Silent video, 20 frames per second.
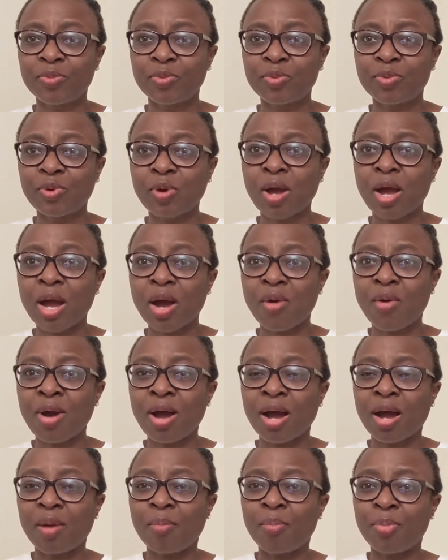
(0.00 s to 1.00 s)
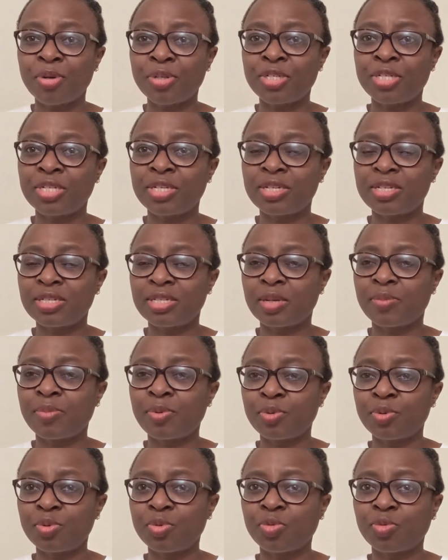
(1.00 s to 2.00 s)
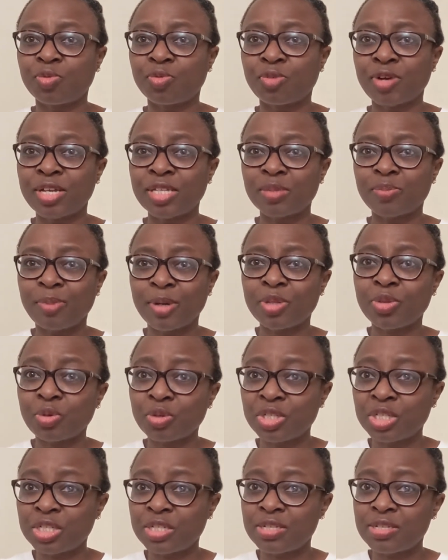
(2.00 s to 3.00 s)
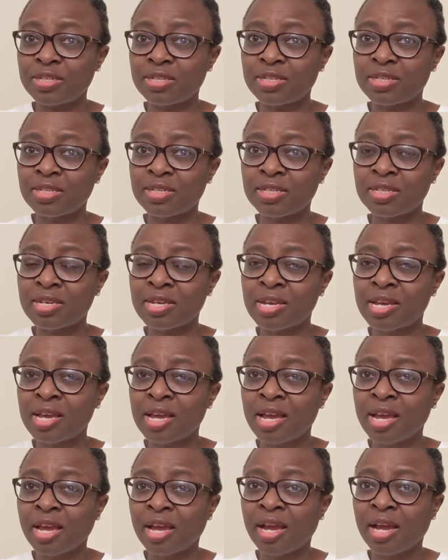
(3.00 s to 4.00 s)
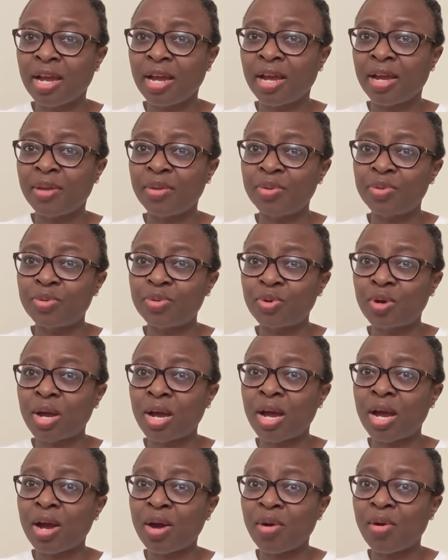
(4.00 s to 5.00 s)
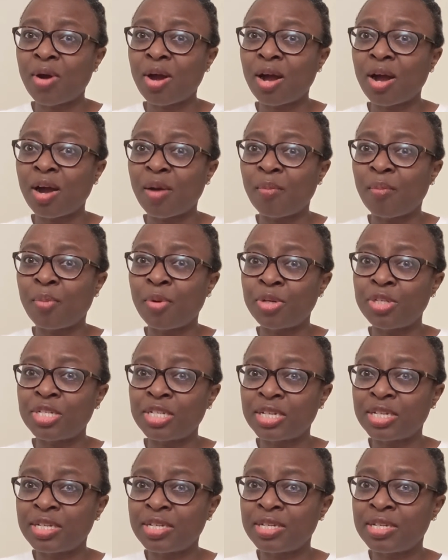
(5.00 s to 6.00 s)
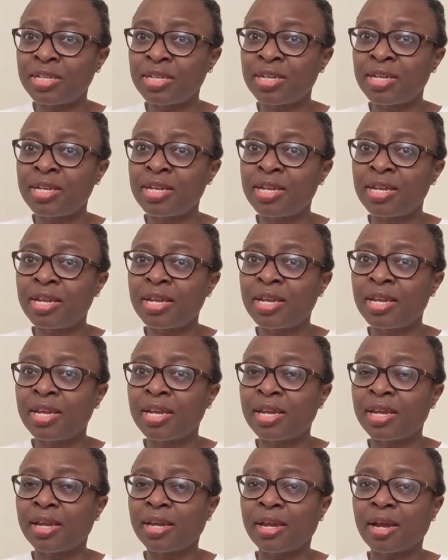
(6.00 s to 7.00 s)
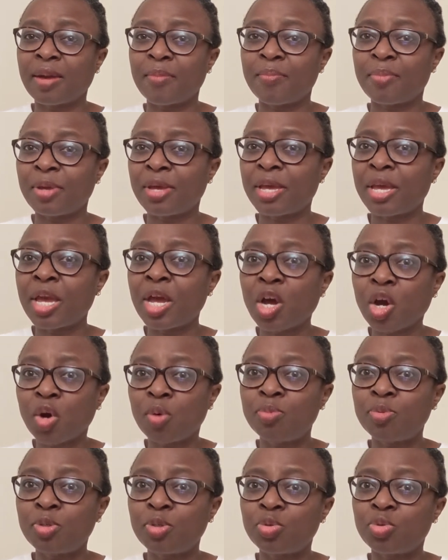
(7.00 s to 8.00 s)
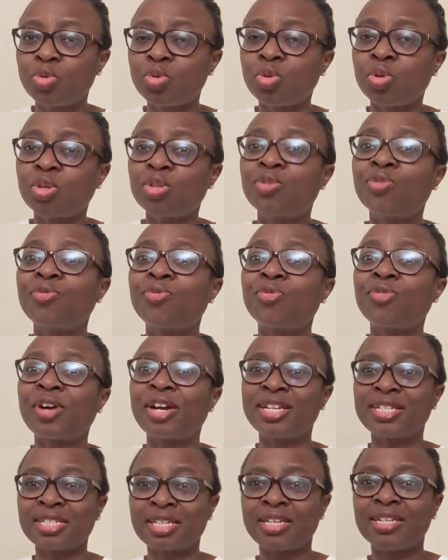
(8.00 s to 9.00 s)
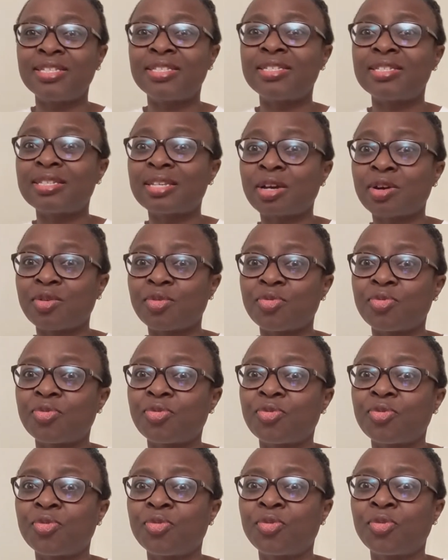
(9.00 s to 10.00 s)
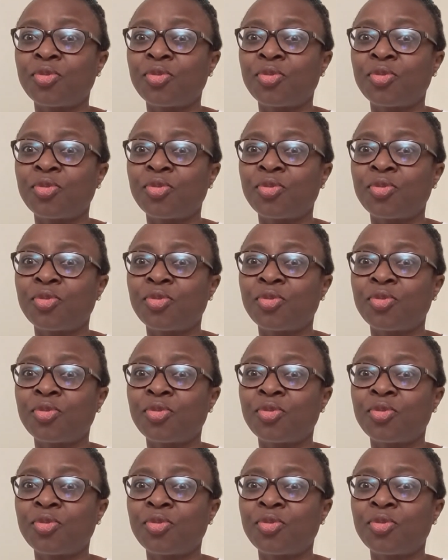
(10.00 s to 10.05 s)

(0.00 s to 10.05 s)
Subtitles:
to how our body is able to fight pathogens, and to how our body can be helped to not fight itself